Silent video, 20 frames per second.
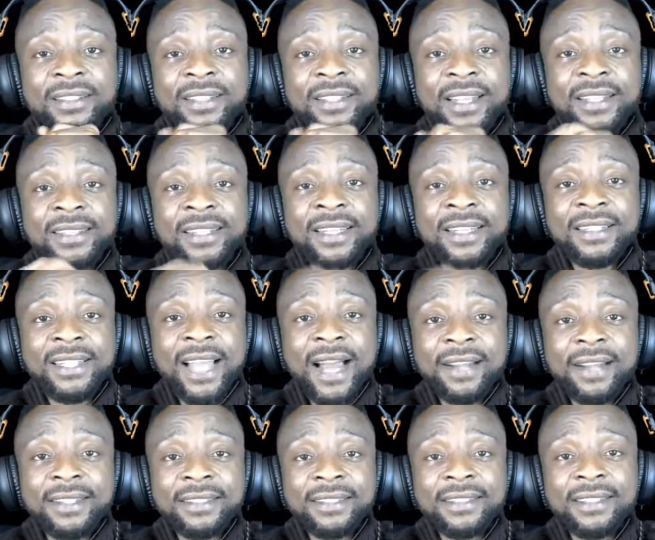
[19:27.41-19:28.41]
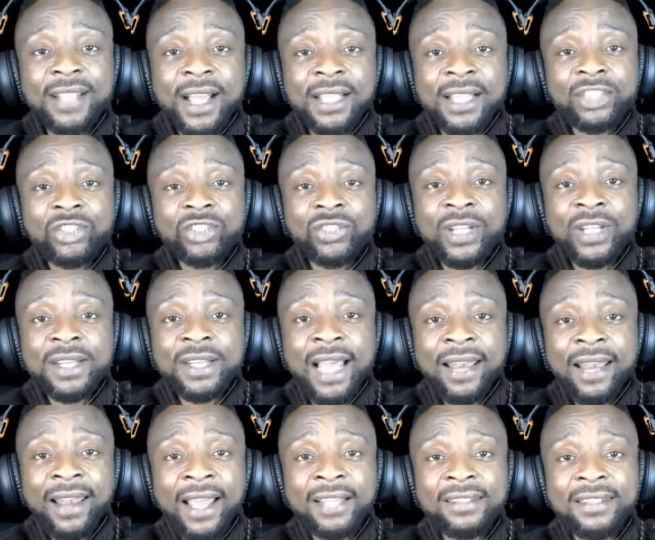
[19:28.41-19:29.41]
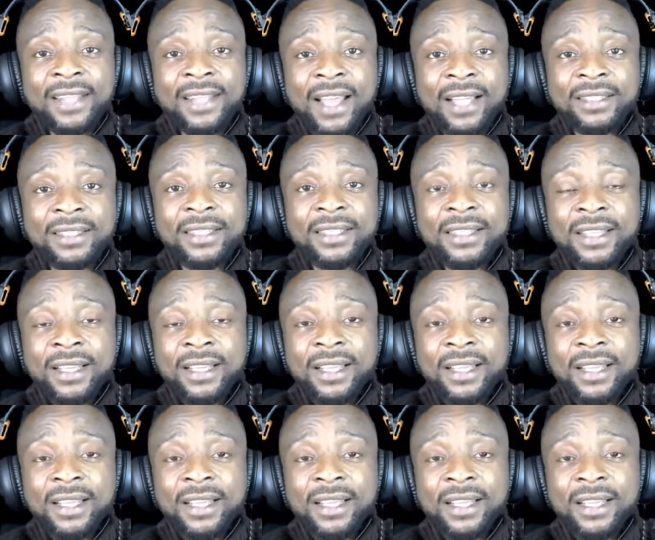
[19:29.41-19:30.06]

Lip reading: They did their research. They realized that